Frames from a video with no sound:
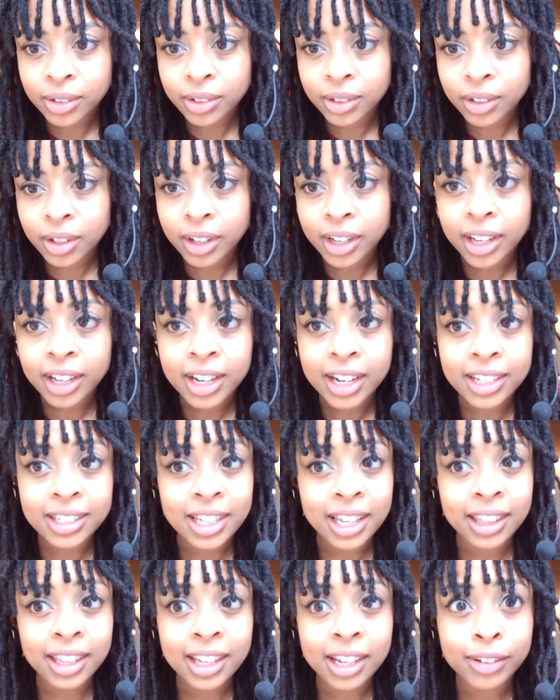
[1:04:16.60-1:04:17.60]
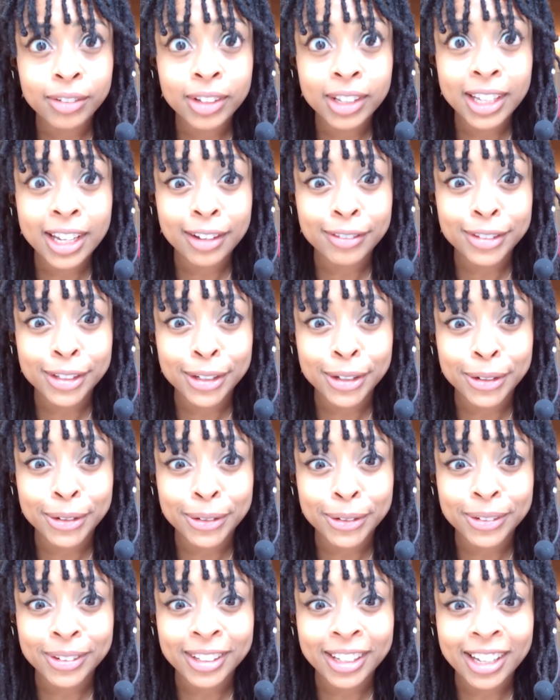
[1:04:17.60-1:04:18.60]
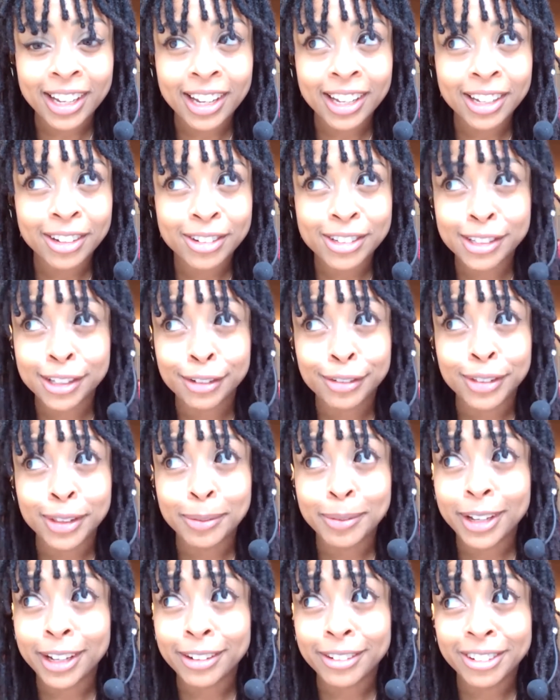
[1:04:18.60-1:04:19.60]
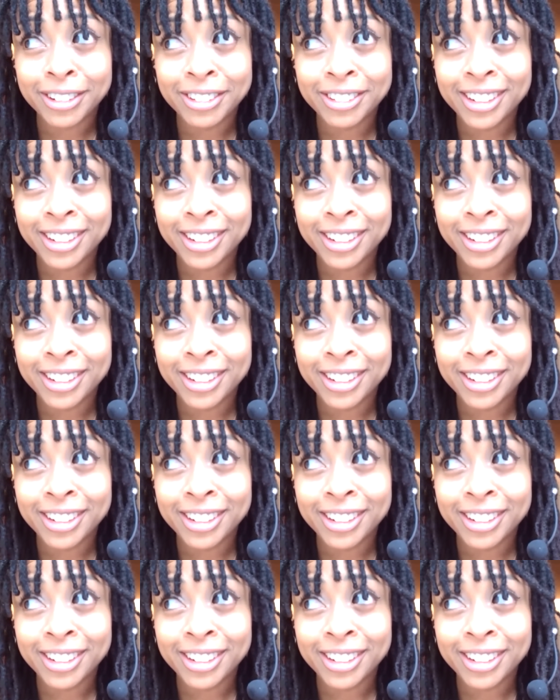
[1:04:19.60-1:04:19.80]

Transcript: Okay, guys, I think I really have to go. Like, I hear stuff in the background.